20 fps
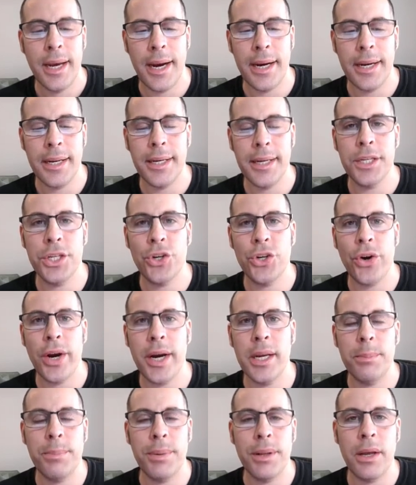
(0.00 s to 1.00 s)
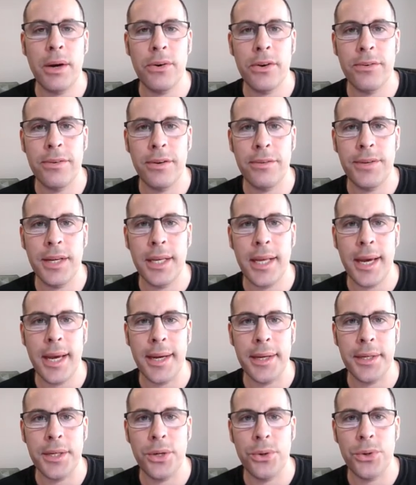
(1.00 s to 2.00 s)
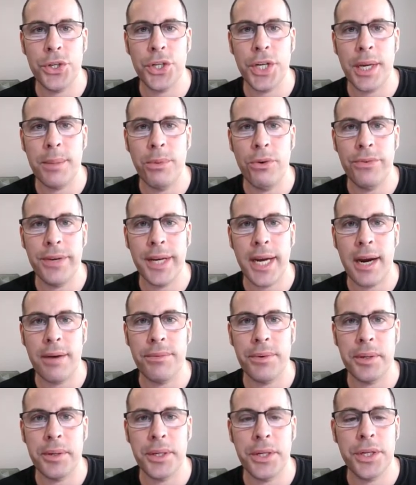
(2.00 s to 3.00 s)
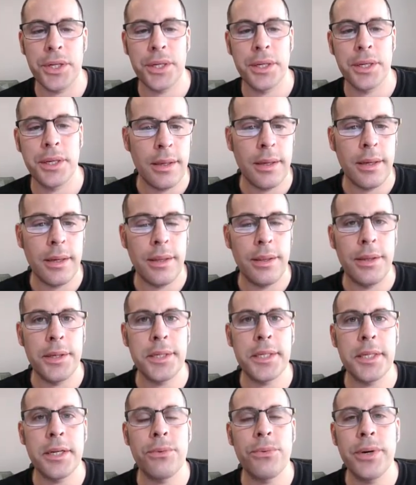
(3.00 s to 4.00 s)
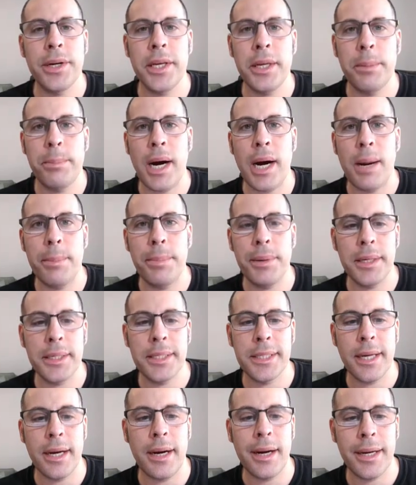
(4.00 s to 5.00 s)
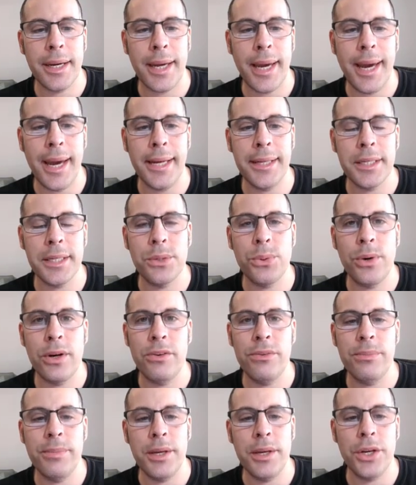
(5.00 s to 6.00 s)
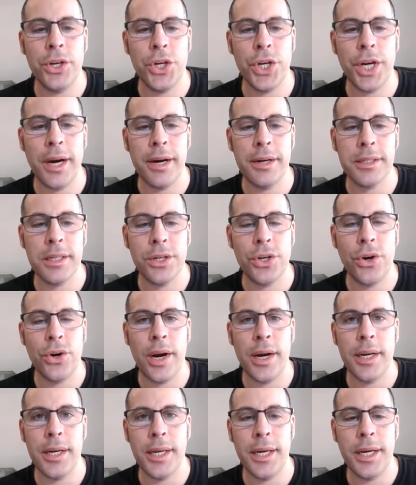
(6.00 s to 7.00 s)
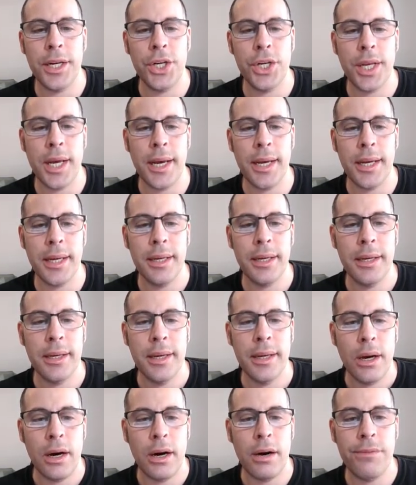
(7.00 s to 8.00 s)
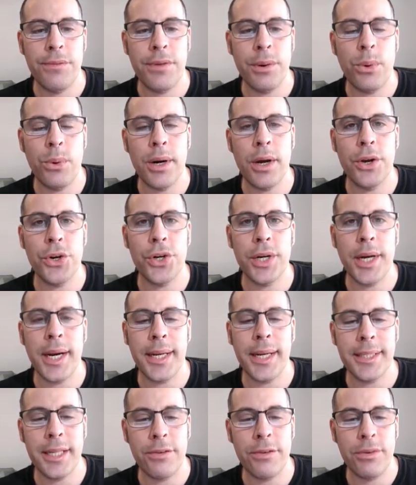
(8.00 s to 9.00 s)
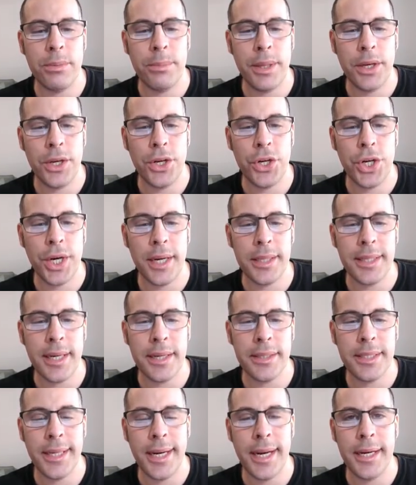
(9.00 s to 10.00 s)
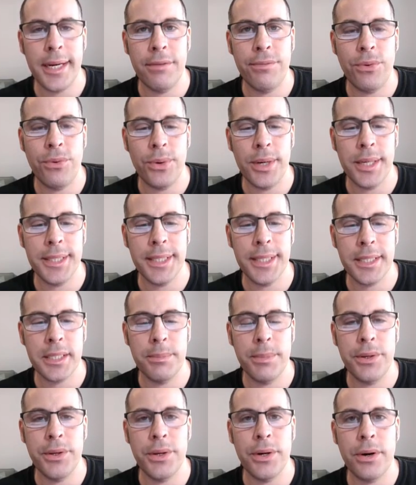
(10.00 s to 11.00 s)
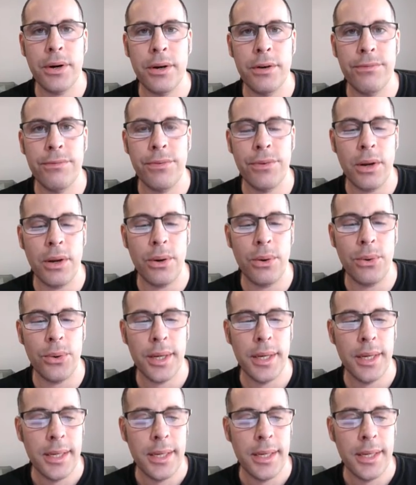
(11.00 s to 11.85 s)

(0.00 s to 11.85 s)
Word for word: And it is trading below its 50-day and 200-day moving average. This is a really popular stock. 8 to 12 million shares are traded each day. Of the 187 million shares outstanding, 46 million are on float.